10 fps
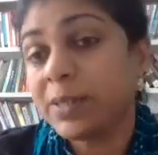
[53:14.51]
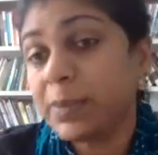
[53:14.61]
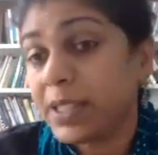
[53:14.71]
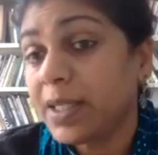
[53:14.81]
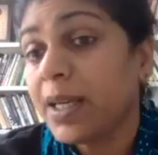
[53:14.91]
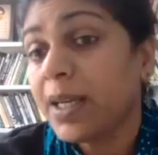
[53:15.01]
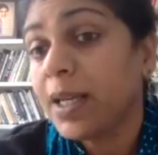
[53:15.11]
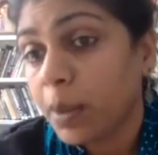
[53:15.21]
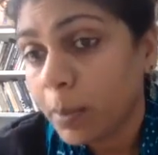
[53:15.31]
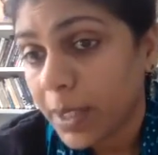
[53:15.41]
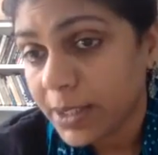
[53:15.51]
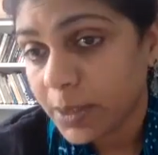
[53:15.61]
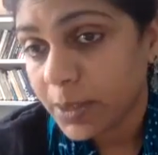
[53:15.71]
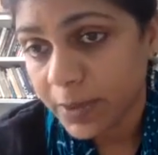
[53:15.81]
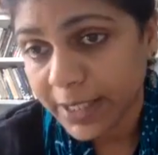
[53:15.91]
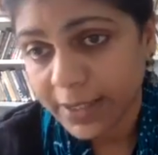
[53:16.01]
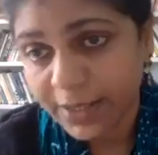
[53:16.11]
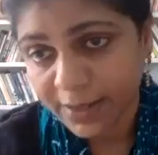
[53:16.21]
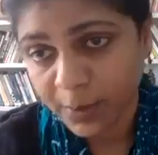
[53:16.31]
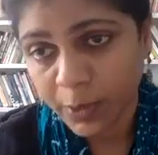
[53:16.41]
There's been multiple
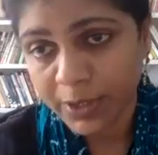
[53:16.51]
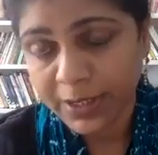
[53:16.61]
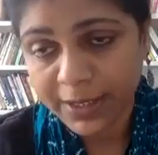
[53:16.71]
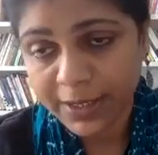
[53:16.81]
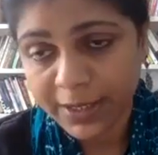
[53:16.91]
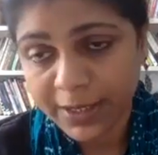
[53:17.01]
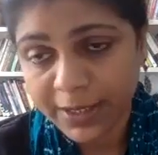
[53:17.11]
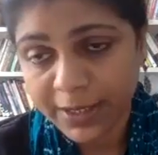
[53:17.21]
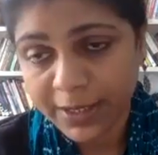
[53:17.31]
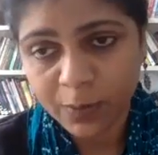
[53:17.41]
writings about critiques of